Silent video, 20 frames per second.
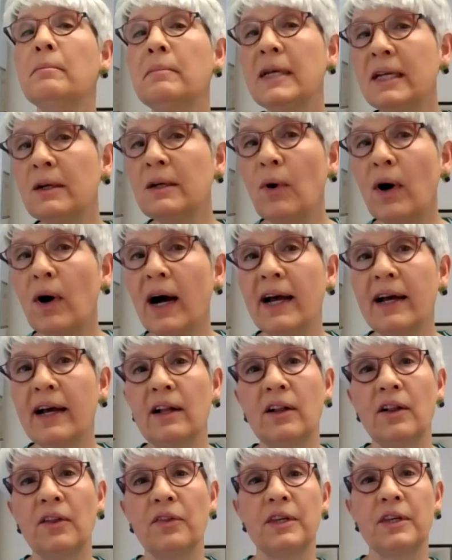
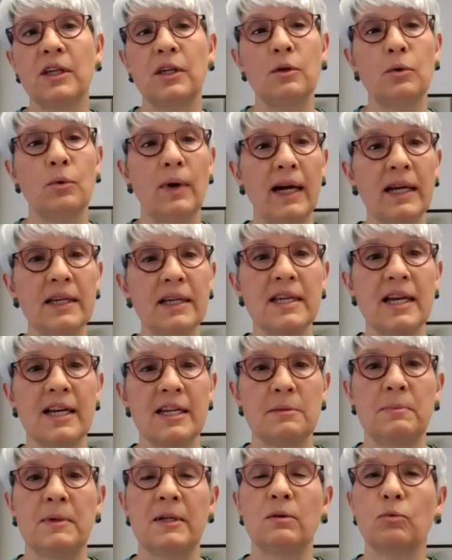Meanwhile, the US
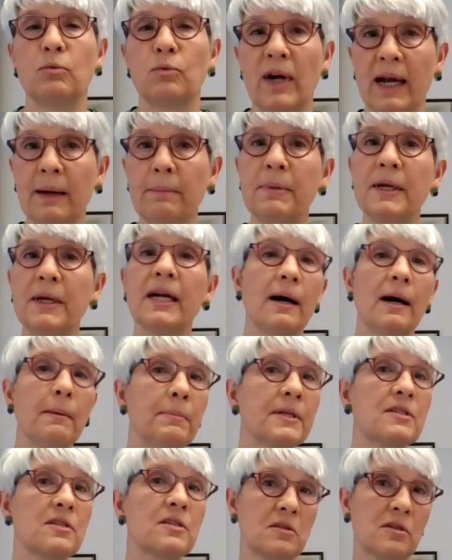has been ramping
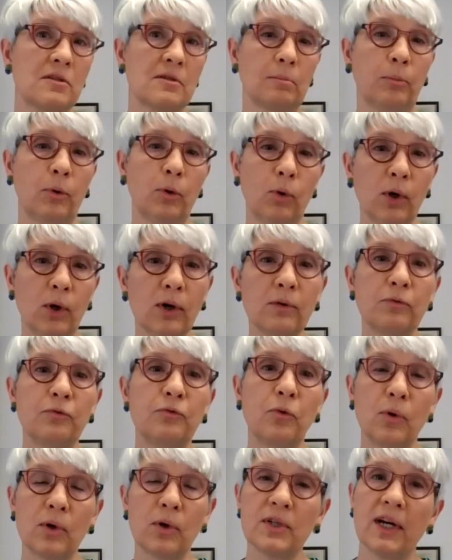up its support
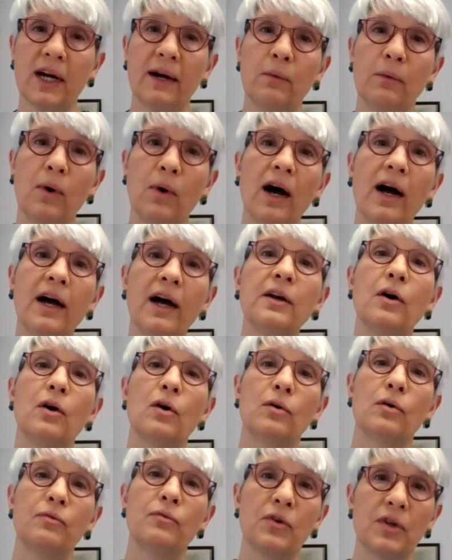for Taiwan
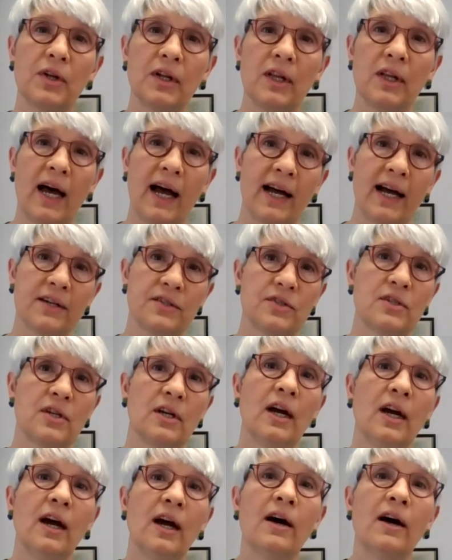over the last